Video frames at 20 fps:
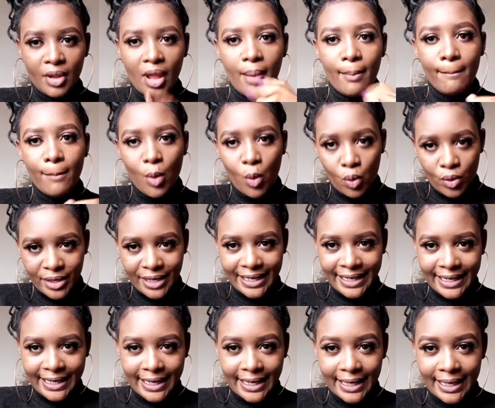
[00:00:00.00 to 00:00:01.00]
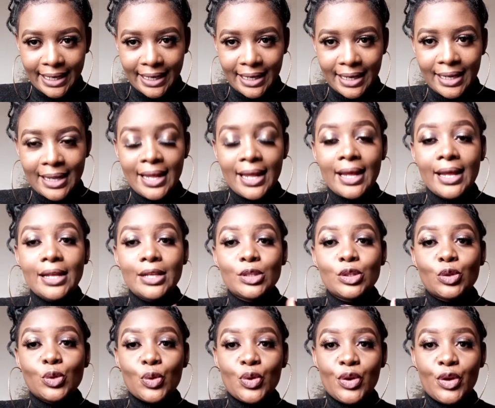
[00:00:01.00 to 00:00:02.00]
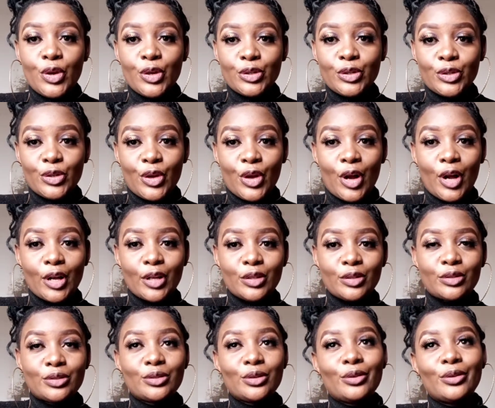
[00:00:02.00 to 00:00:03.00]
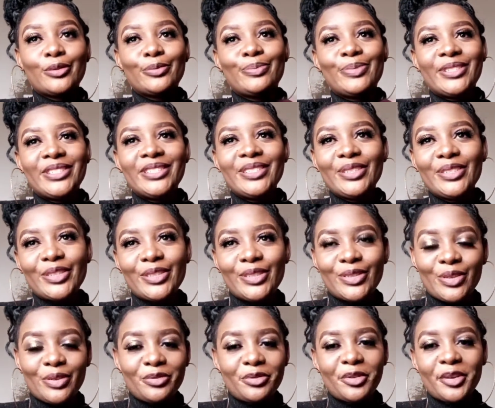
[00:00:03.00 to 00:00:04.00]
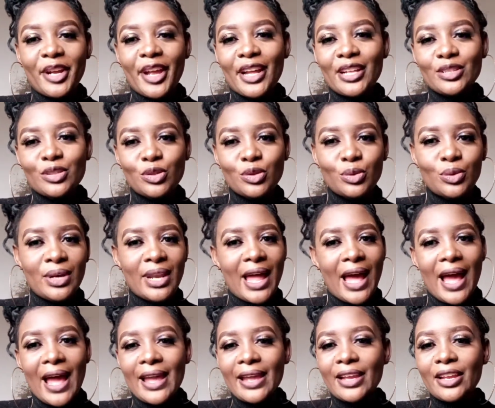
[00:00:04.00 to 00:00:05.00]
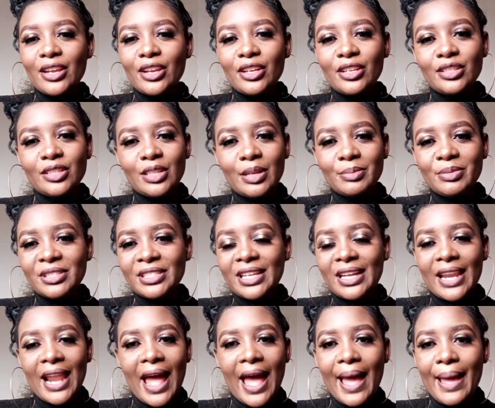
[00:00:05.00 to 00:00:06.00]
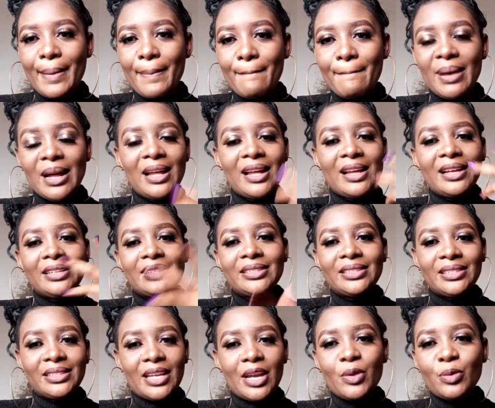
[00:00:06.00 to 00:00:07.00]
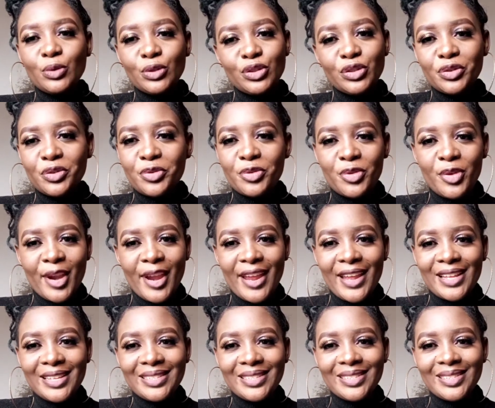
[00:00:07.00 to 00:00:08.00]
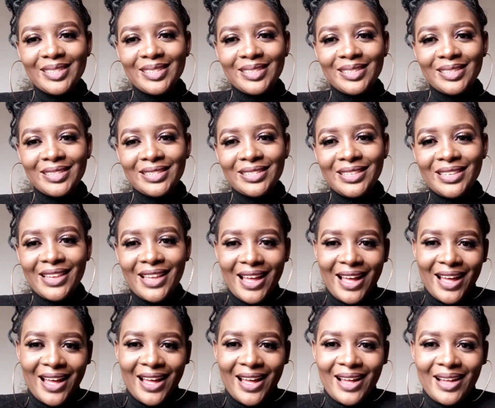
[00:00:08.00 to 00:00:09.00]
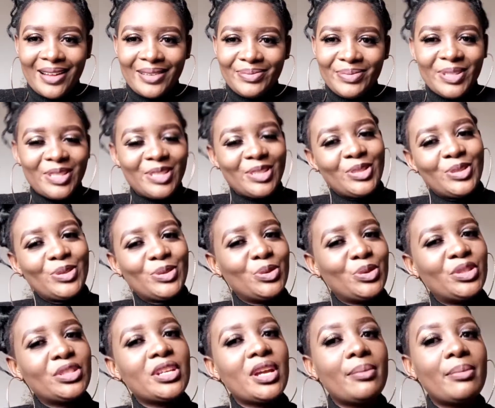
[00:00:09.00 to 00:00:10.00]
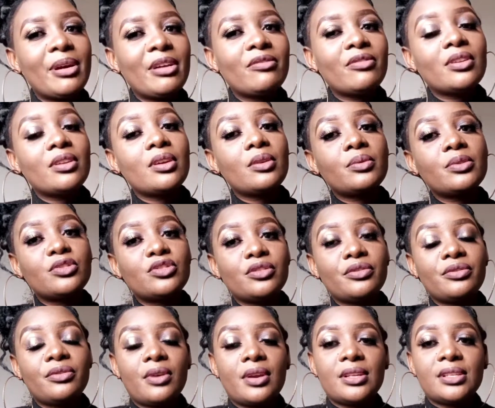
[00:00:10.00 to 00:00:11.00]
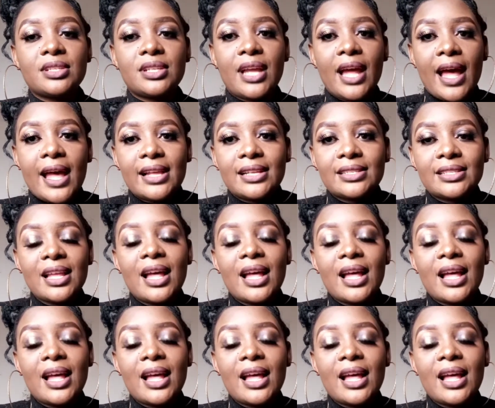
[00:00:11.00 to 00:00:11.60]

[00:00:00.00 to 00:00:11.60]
Buntle. So yes guys, so please don't forget to like, subscribe, share with your friends. Yeah, please do share my video with your friends, guys.